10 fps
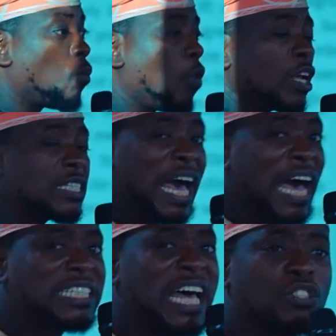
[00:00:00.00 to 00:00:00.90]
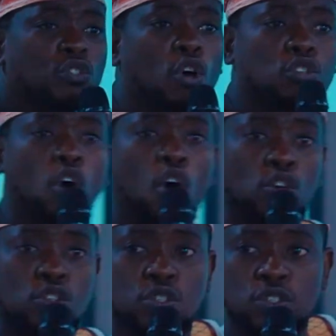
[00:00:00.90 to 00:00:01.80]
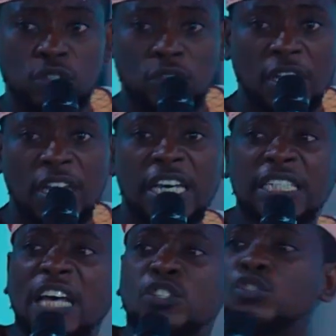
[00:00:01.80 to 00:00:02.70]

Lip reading: What has that taught us? It has